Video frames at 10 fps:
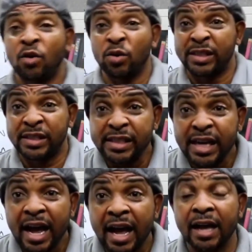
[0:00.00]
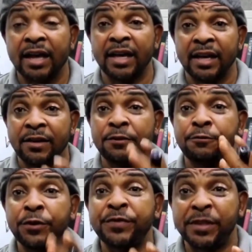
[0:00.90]
consider
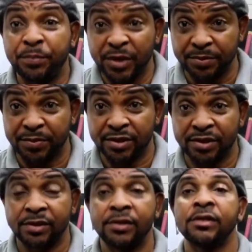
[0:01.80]
50 pips.